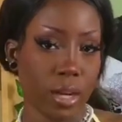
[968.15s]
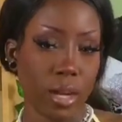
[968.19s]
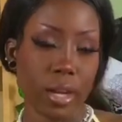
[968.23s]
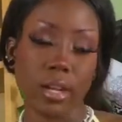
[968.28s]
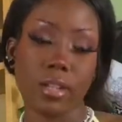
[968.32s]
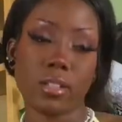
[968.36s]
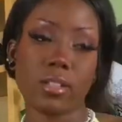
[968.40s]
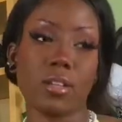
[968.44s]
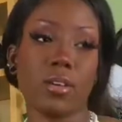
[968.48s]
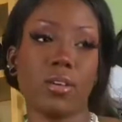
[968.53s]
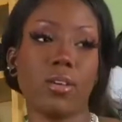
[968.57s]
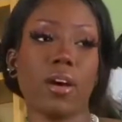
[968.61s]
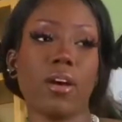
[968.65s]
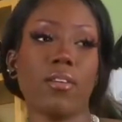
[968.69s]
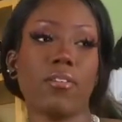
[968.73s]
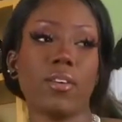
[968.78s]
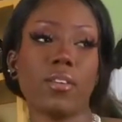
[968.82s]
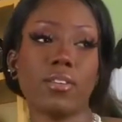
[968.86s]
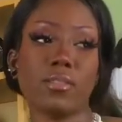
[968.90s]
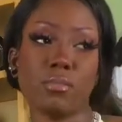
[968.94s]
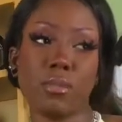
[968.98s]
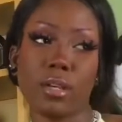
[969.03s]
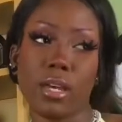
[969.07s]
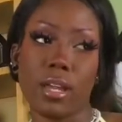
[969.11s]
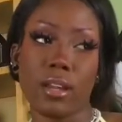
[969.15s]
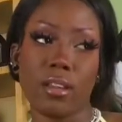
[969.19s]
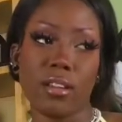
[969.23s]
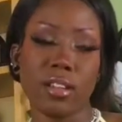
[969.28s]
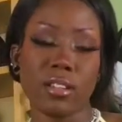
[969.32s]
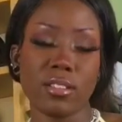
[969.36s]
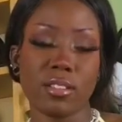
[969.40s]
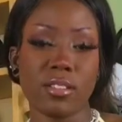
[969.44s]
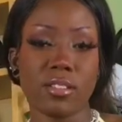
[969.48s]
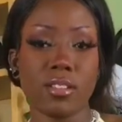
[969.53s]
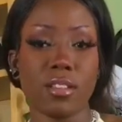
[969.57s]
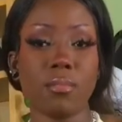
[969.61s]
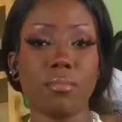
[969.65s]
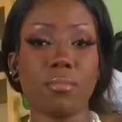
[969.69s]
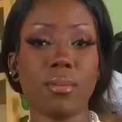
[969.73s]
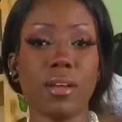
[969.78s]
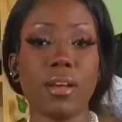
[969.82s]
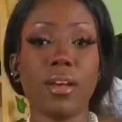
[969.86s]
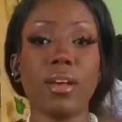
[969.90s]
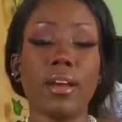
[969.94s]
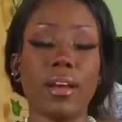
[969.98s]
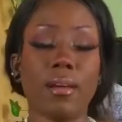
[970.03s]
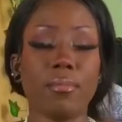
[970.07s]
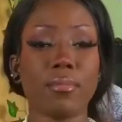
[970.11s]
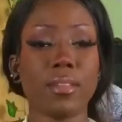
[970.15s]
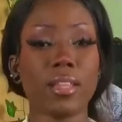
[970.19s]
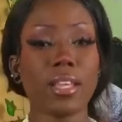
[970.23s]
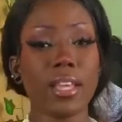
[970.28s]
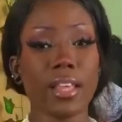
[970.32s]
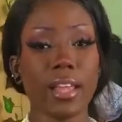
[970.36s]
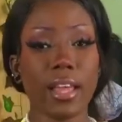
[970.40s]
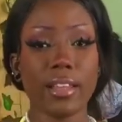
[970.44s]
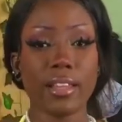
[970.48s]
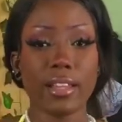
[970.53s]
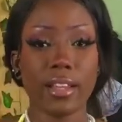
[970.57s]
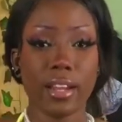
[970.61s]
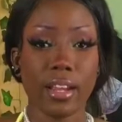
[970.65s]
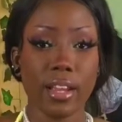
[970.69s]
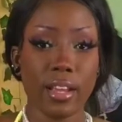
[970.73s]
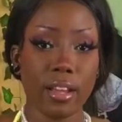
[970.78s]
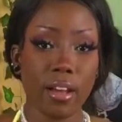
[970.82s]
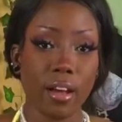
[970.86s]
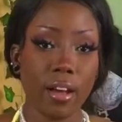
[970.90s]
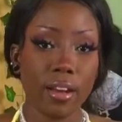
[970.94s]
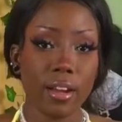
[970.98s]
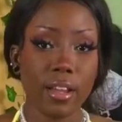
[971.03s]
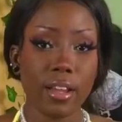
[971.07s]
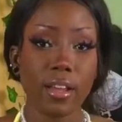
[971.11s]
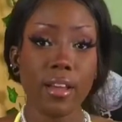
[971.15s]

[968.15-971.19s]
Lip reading: so I've always been kind of hesitant, but I'm really glad that I got it.